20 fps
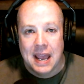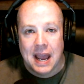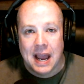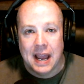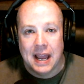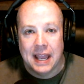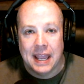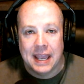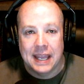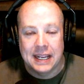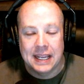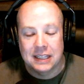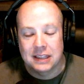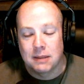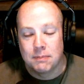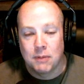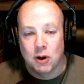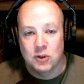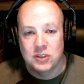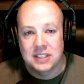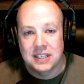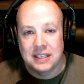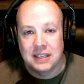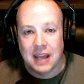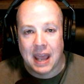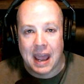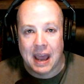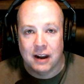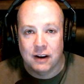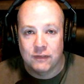and get the most
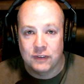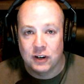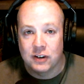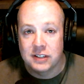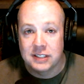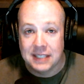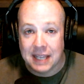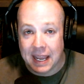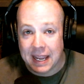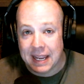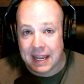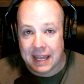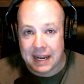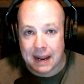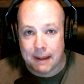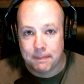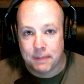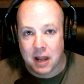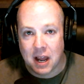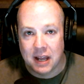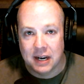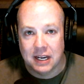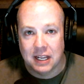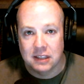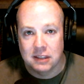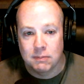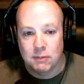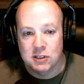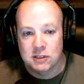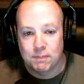out of your day at EPCOT and get
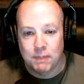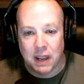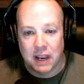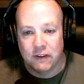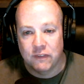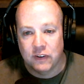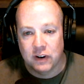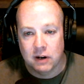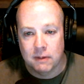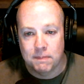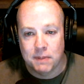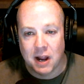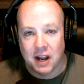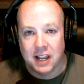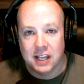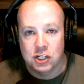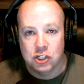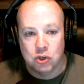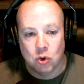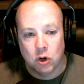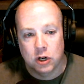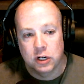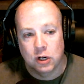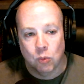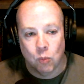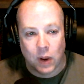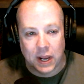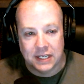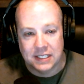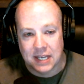the most bang for your buck and shorten your
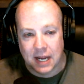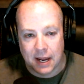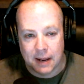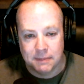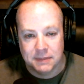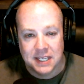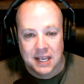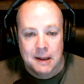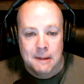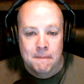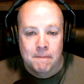wait times.